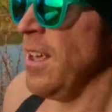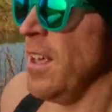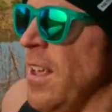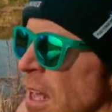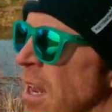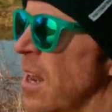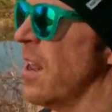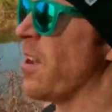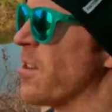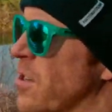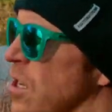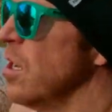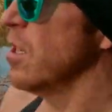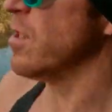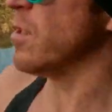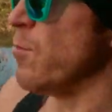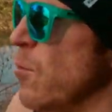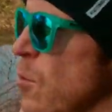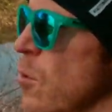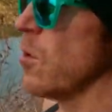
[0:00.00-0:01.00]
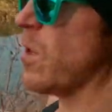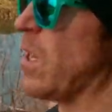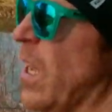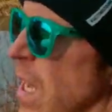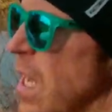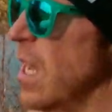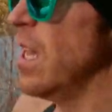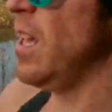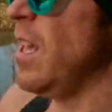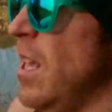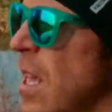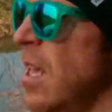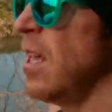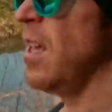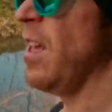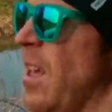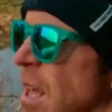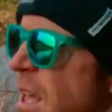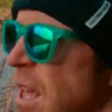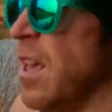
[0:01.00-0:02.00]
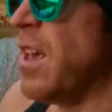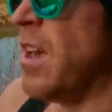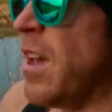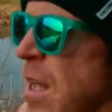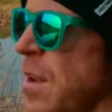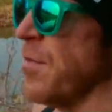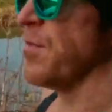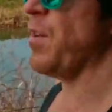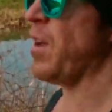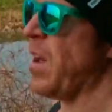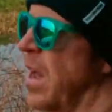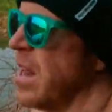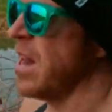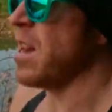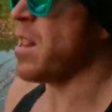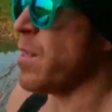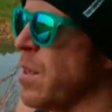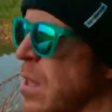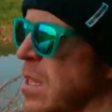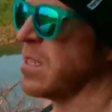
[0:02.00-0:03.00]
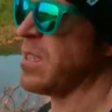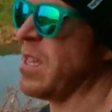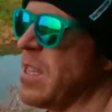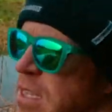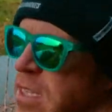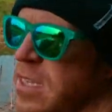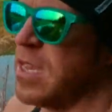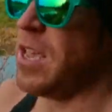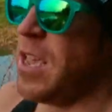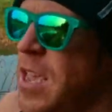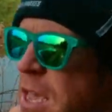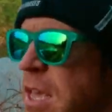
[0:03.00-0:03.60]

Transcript: a large glass of water, and I've not had anything since.